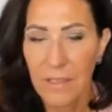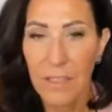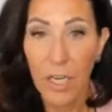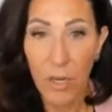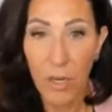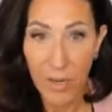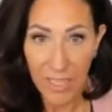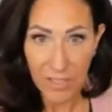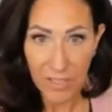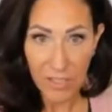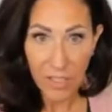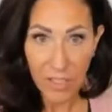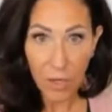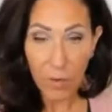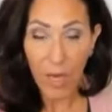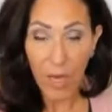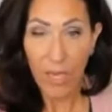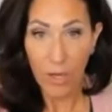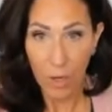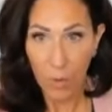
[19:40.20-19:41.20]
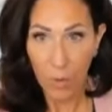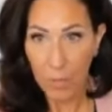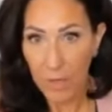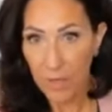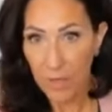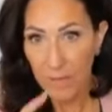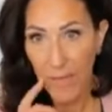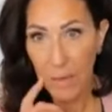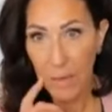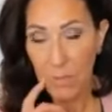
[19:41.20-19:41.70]
All right, so I hope
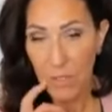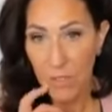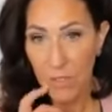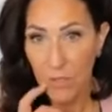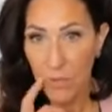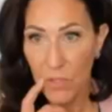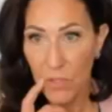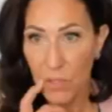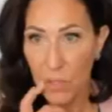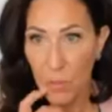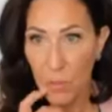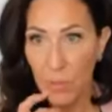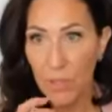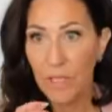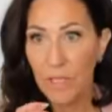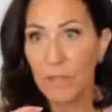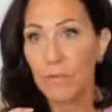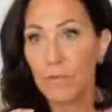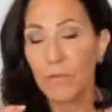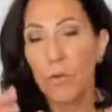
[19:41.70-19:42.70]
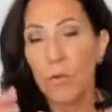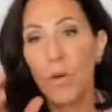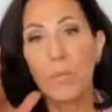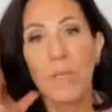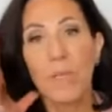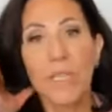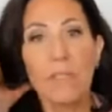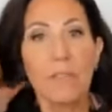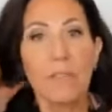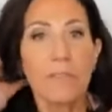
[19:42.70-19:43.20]
that was super
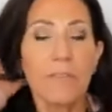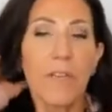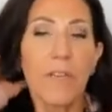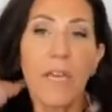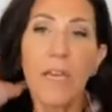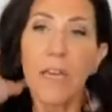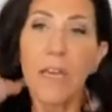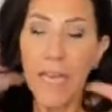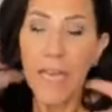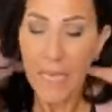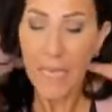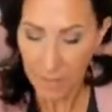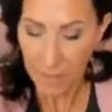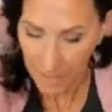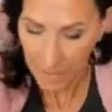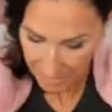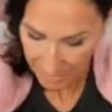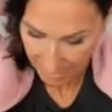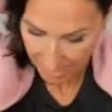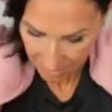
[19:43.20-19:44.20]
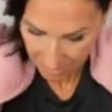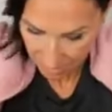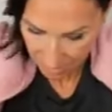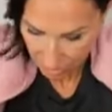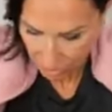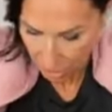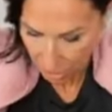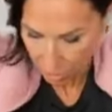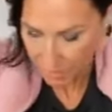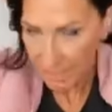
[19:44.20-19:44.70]
informative. And again,
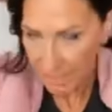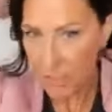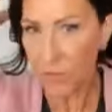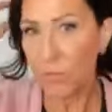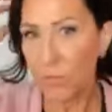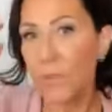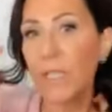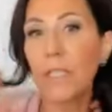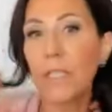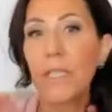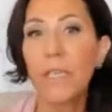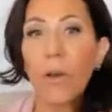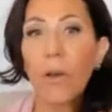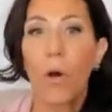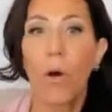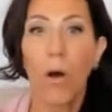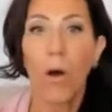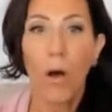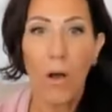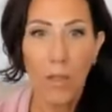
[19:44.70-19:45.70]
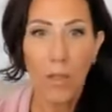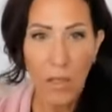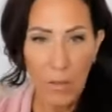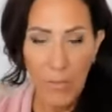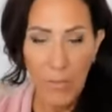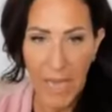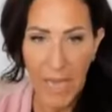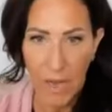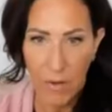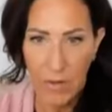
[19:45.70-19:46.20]
it's really all
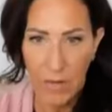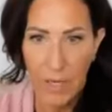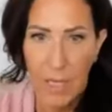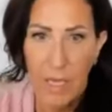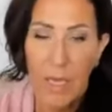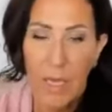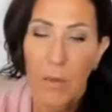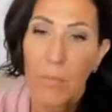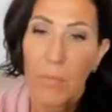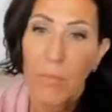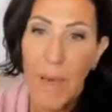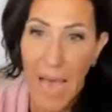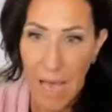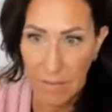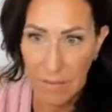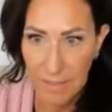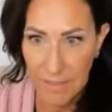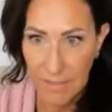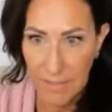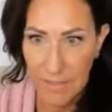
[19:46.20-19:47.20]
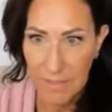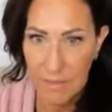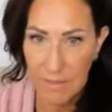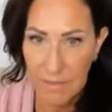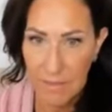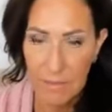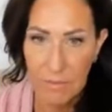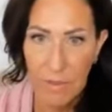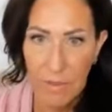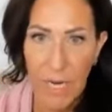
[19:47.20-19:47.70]
about balance,
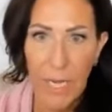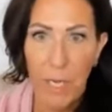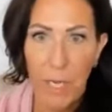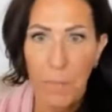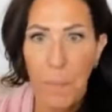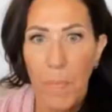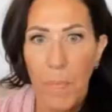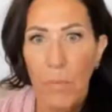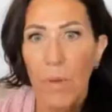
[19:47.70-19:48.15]
right?